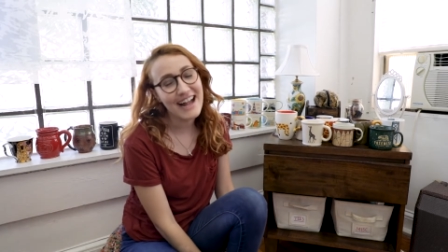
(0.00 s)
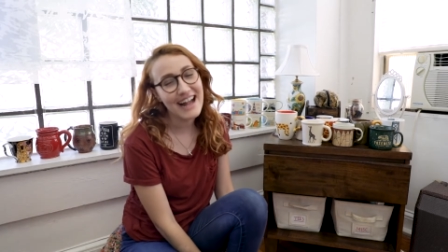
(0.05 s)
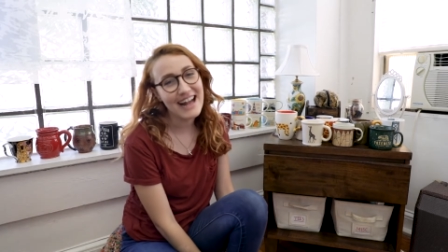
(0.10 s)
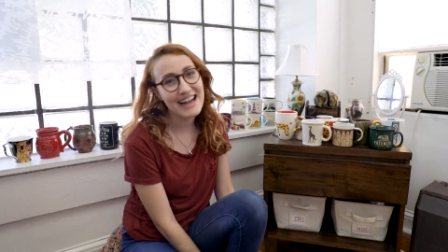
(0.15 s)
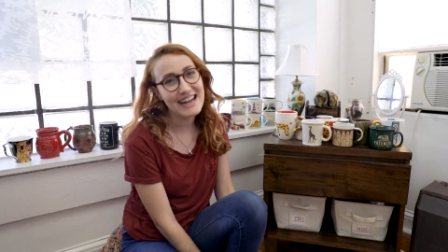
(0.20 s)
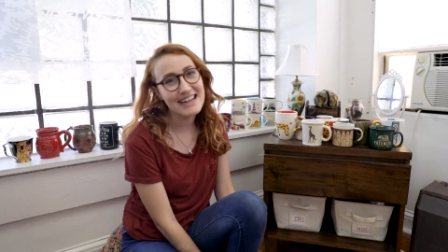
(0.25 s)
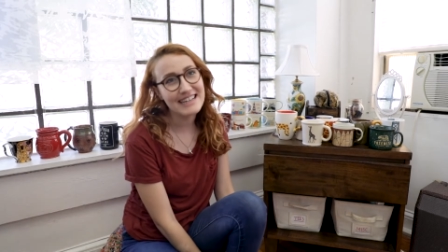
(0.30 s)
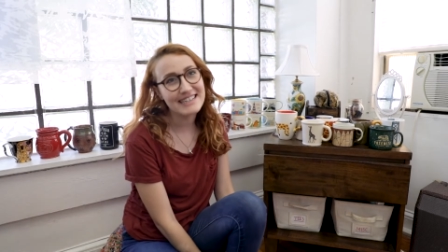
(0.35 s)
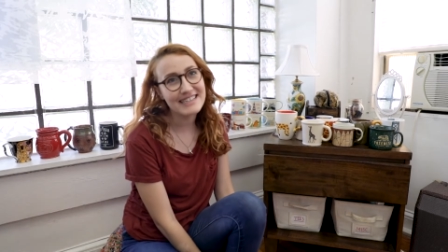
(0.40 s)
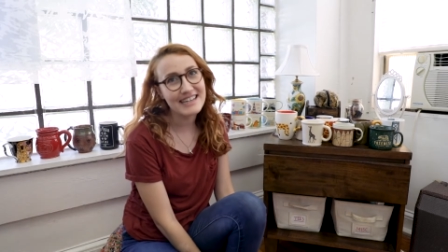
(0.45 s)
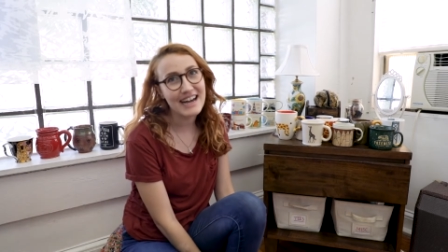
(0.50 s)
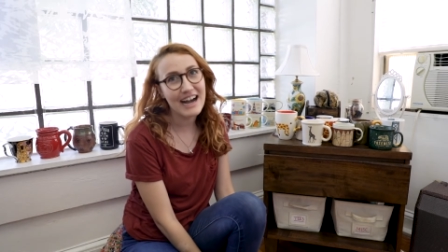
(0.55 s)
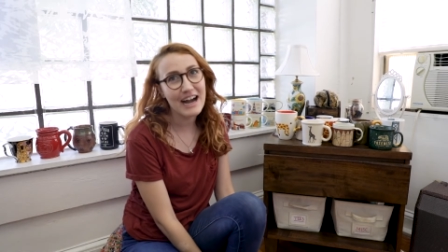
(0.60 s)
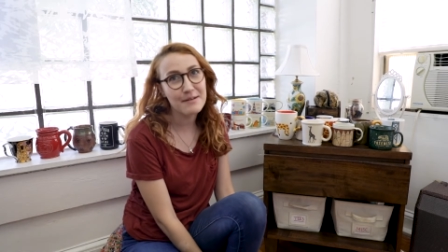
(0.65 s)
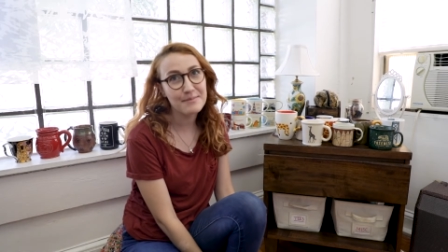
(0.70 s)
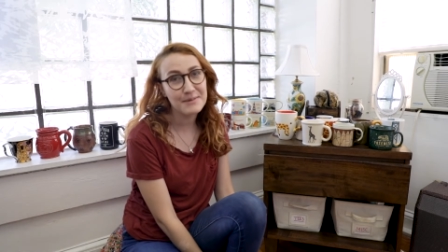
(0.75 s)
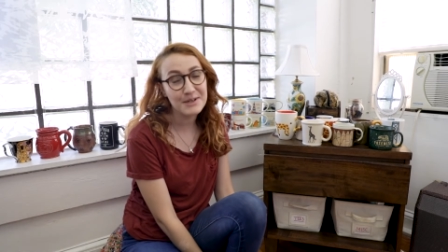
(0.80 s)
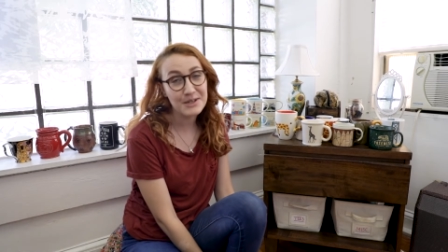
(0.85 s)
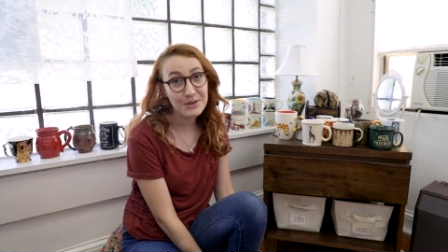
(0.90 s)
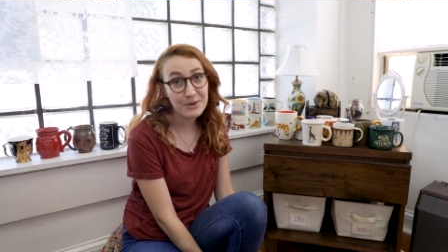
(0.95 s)
and
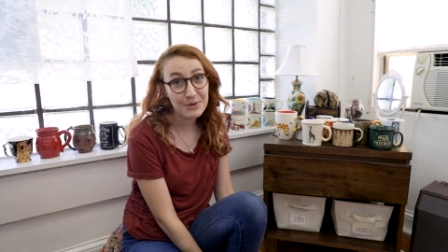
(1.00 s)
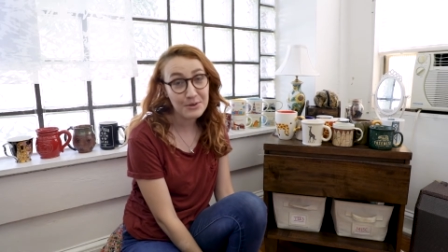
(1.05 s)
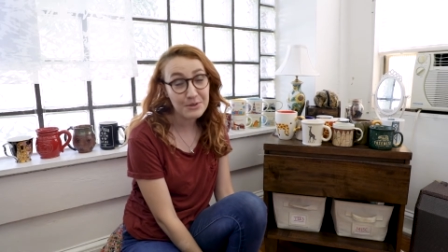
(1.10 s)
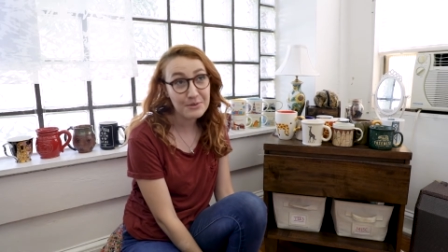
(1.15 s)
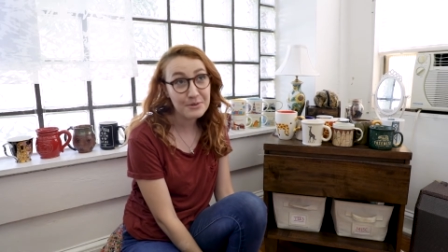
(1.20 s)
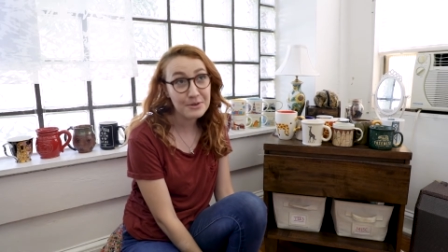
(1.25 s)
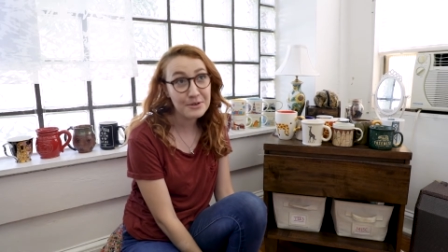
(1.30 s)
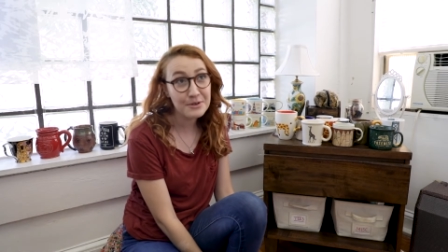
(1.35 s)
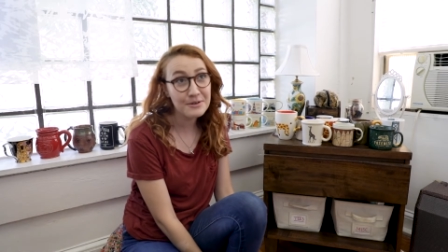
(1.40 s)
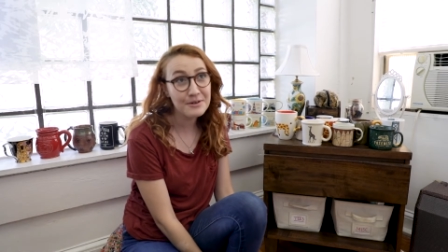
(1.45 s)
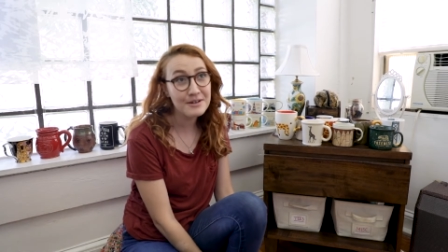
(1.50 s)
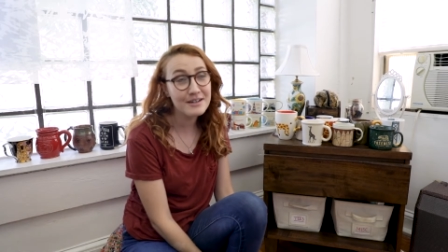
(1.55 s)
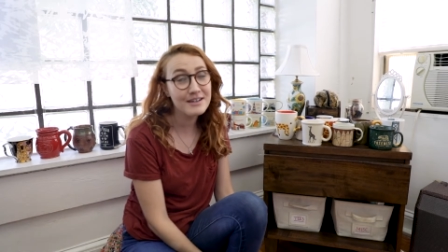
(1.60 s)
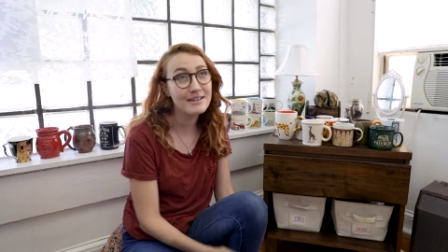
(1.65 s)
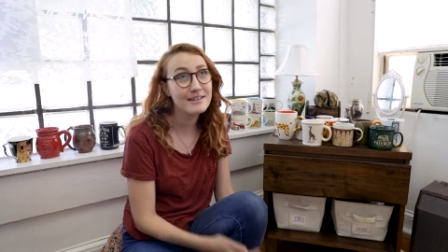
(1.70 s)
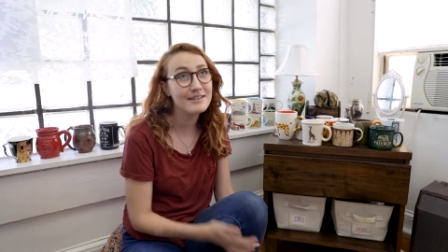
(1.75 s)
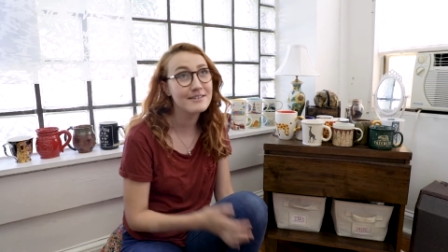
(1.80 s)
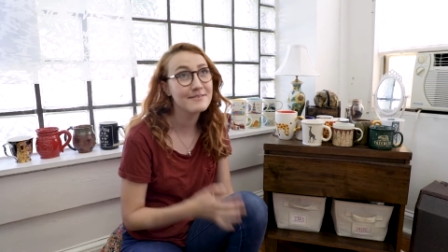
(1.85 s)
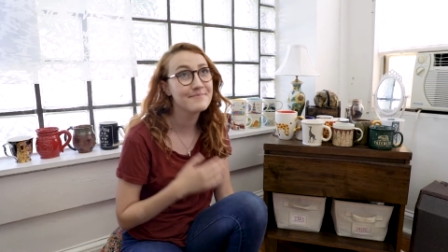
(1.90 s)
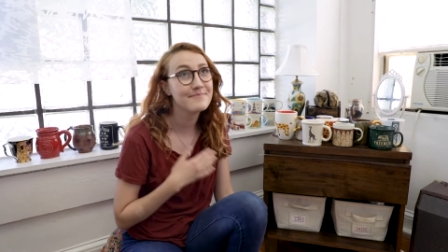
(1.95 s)
I'm gonna go through
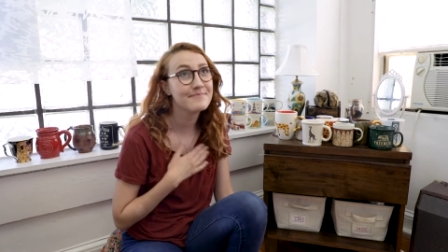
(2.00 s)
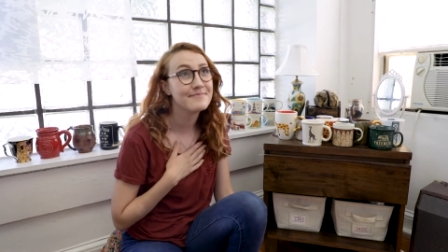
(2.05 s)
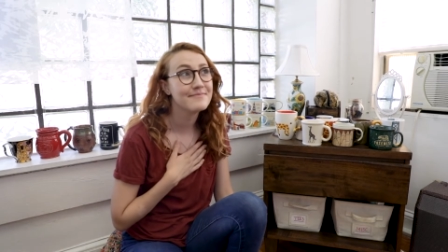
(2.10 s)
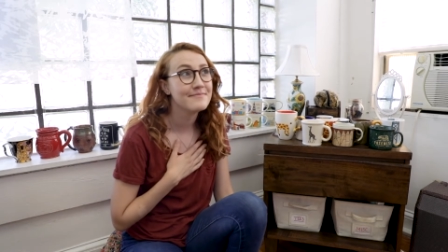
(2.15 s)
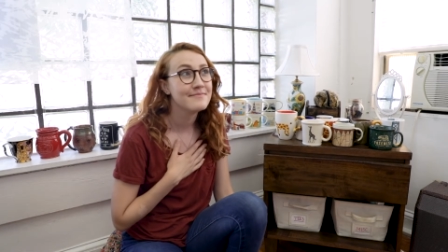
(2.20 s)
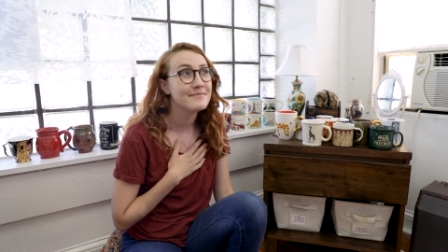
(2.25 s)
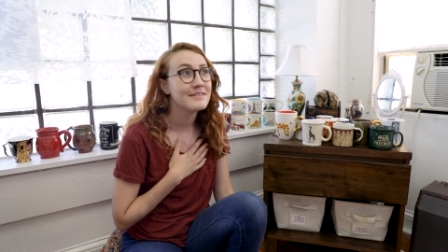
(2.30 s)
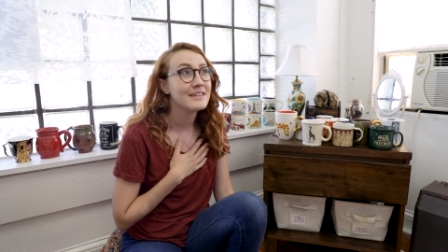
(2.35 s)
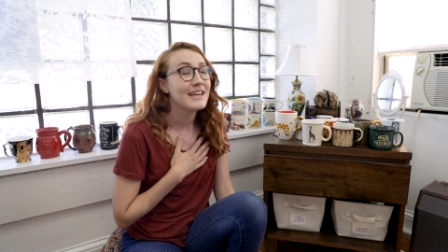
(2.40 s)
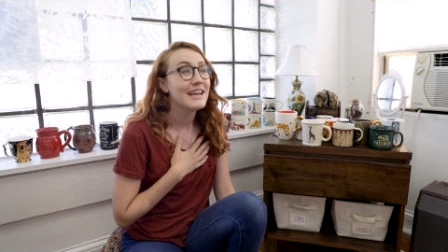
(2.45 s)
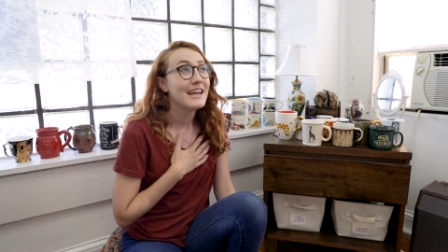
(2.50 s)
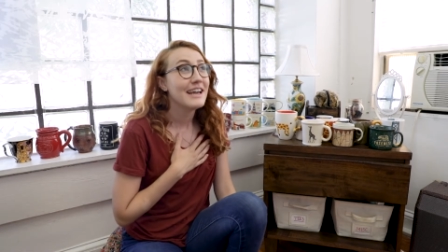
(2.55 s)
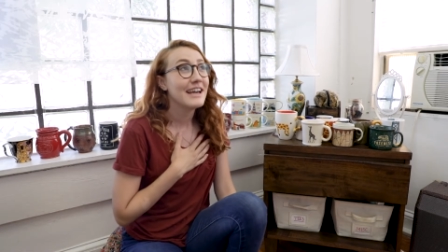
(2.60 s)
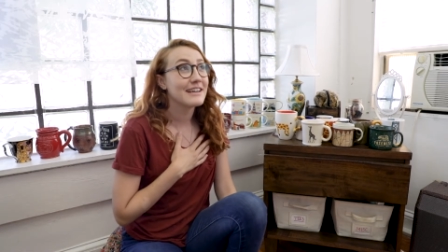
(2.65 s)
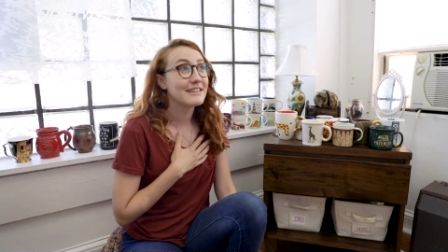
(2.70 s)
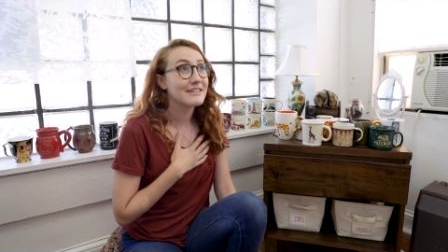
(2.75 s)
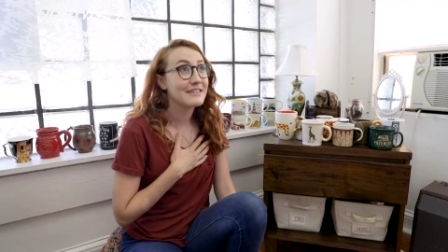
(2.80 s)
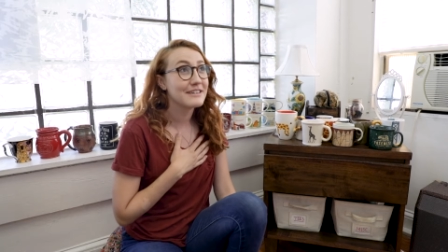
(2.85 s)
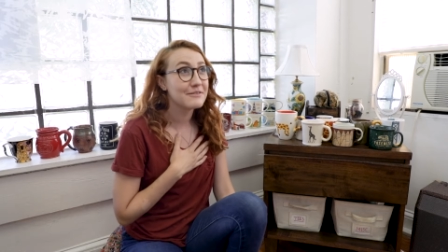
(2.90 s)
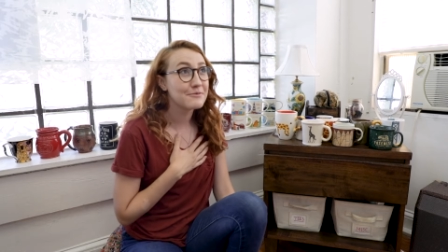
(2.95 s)

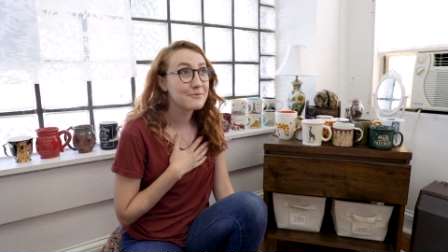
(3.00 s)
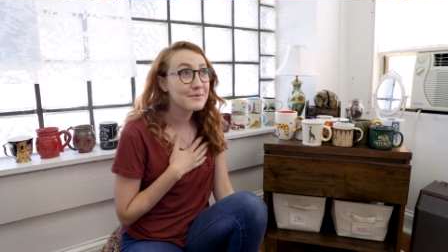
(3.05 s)
and get